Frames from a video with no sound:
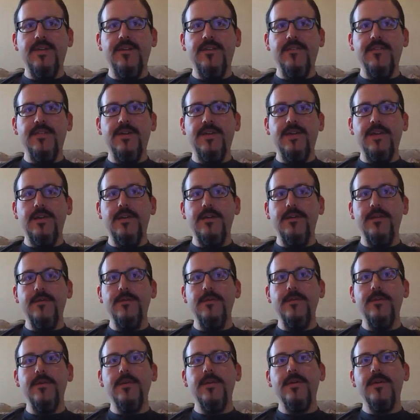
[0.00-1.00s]
going to do.
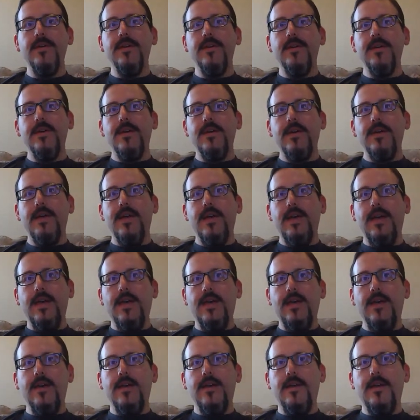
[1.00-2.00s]

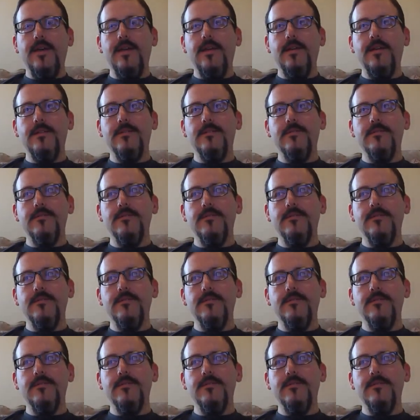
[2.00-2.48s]
And